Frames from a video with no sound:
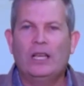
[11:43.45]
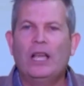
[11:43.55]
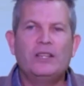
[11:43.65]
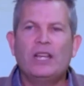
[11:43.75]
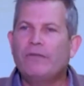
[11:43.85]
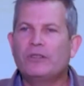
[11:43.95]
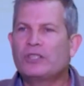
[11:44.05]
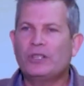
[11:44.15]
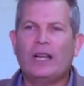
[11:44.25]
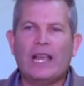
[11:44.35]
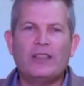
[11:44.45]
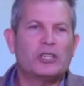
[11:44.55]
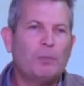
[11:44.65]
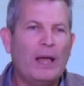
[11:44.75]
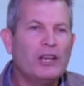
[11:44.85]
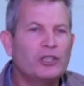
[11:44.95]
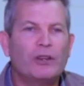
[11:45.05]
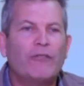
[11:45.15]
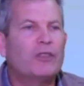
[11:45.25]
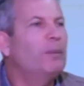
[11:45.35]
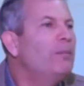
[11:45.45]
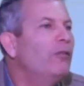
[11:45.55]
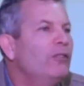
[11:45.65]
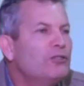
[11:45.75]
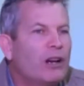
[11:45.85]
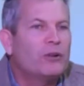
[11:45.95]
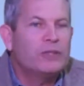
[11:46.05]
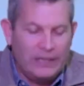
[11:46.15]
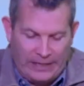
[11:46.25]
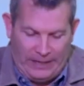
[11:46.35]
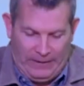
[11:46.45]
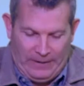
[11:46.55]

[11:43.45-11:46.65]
And David still had this passion for the people of Israel, didn't he?